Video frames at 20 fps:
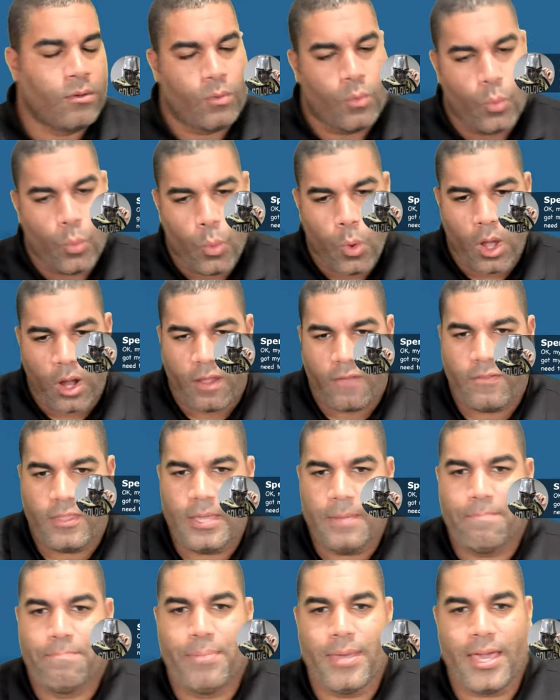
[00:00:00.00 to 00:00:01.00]
one of the
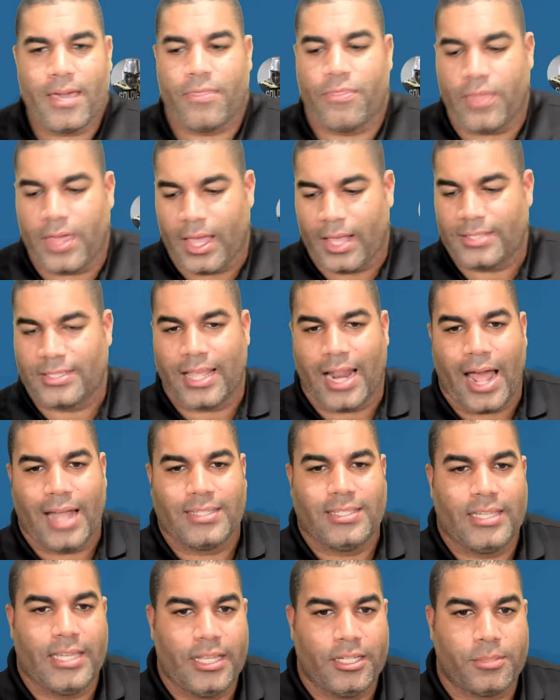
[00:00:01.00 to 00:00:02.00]
big things that I
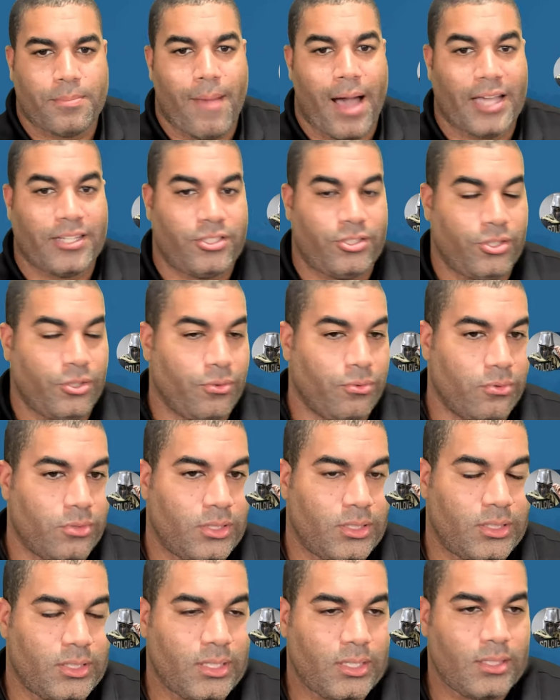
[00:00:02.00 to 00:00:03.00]
teach my
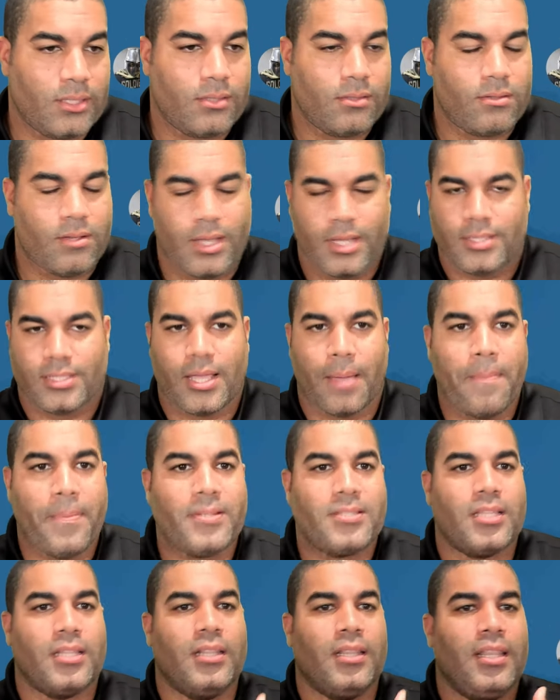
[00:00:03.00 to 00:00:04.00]
students is something
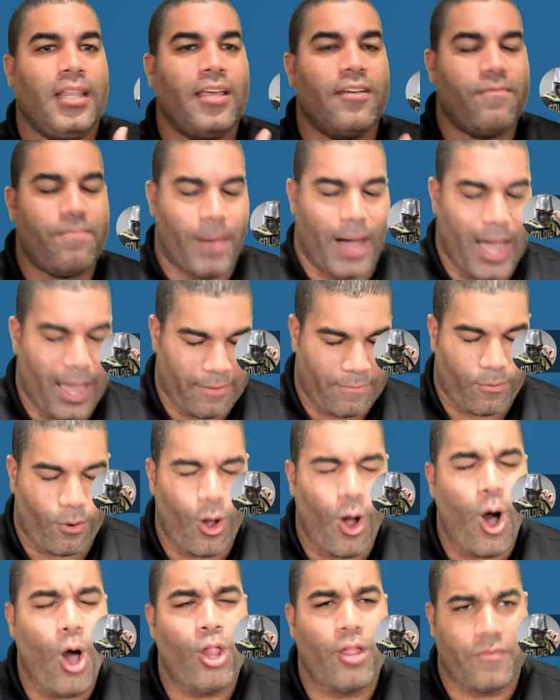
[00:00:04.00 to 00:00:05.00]
to live by for
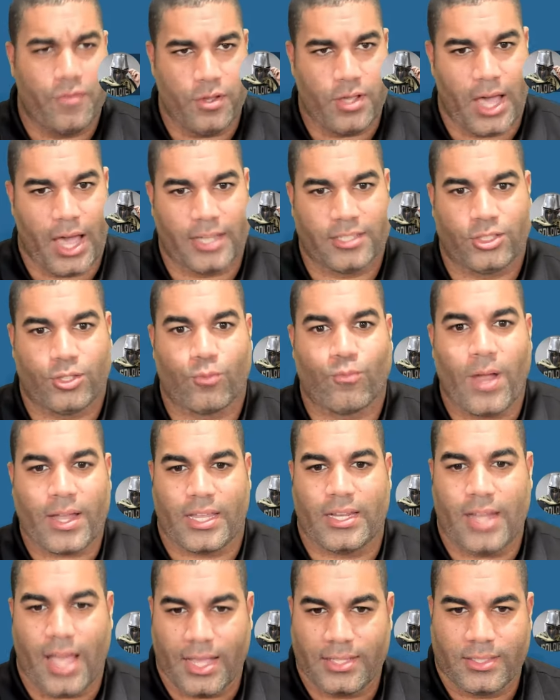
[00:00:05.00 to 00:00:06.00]
all of you guys to
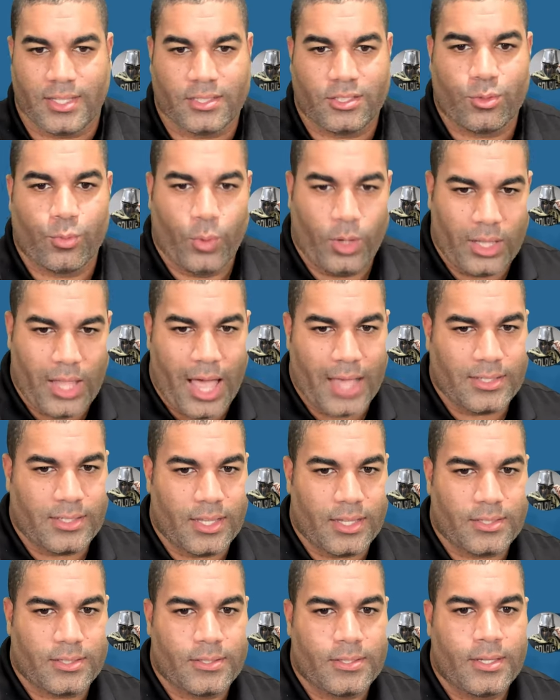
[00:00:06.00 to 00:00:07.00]
recognize this, to realize
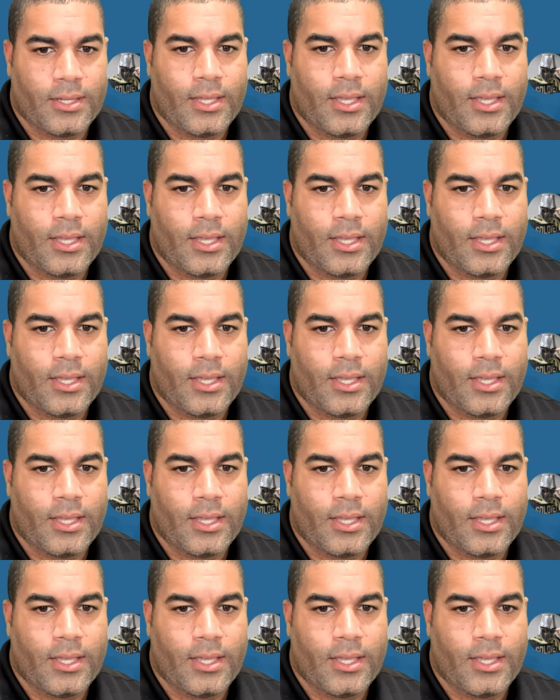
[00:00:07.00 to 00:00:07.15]
this.